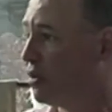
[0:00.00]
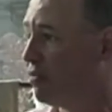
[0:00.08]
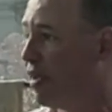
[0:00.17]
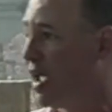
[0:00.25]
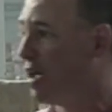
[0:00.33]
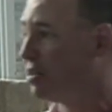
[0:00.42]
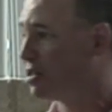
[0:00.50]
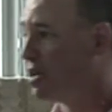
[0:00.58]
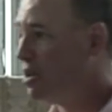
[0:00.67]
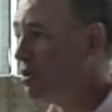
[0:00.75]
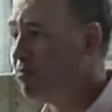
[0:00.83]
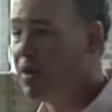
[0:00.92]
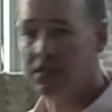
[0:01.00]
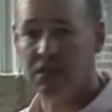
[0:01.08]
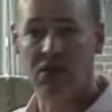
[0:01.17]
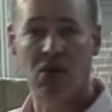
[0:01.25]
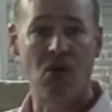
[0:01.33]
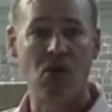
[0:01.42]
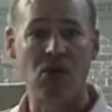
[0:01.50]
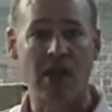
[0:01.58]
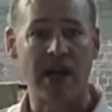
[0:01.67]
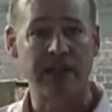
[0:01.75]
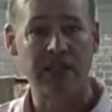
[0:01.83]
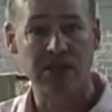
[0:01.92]
advance makes it a whole
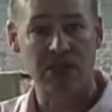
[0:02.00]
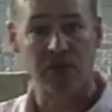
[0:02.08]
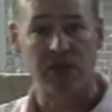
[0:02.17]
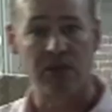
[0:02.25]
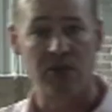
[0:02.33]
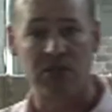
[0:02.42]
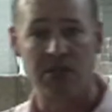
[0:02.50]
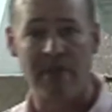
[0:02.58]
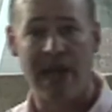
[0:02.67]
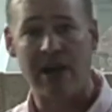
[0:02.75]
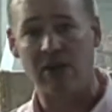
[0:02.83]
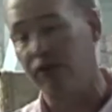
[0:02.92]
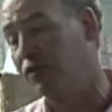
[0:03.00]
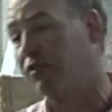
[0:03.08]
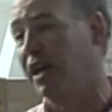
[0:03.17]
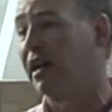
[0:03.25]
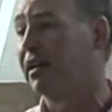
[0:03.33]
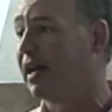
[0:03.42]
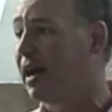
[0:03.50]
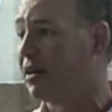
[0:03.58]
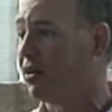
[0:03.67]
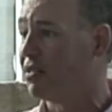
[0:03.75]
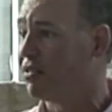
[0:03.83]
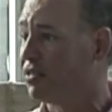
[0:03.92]
lot easier for you as a batter if you've got a guy
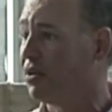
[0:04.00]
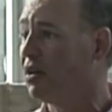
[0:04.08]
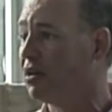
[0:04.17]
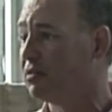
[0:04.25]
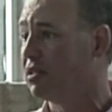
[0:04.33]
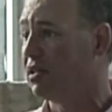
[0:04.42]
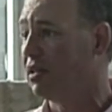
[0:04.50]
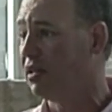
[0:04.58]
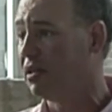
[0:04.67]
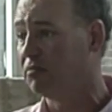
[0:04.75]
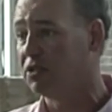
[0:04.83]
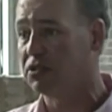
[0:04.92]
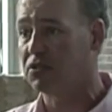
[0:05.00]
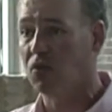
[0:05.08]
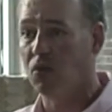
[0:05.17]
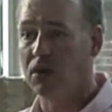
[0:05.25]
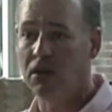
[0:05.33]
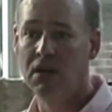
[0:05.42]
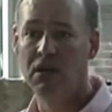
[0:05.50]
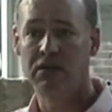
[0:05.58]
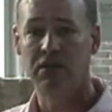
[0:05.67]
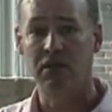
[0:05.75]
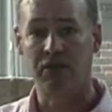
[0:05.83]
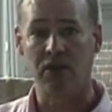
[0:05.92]
on third to get him to score
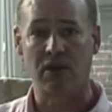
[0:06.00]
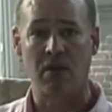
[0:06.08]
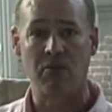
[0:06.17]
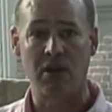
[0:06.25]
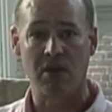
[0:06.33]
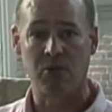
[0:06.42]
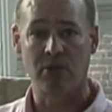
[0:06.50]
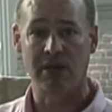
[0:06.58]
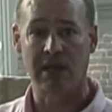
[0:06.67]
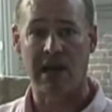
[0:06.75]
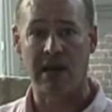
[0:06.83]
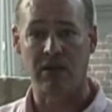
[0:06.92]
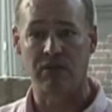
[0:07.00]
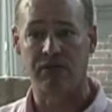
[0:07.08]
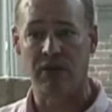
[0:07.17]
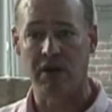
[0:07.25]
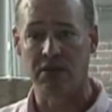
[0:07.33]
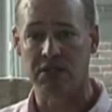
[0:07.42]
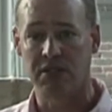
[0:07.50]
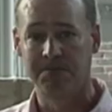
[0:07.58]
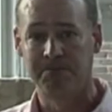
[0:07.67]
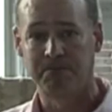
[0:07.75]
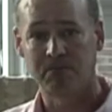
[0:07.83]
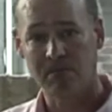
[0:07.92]
than if you're coming up with a guy on first.
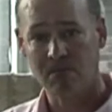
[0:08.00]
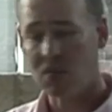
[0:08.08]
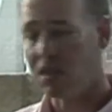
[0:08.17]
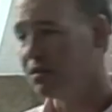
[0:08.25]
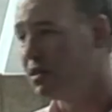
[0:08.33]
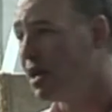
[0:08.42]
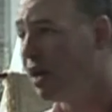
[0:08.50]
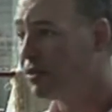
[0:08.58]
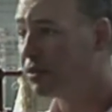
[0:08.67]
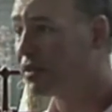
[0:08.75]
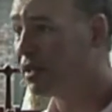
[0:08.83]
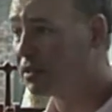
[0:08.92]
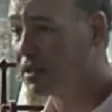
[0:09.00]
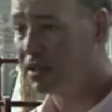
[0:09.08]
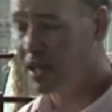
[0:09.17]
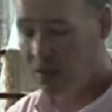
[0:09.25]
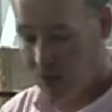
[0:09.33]
The other thing that they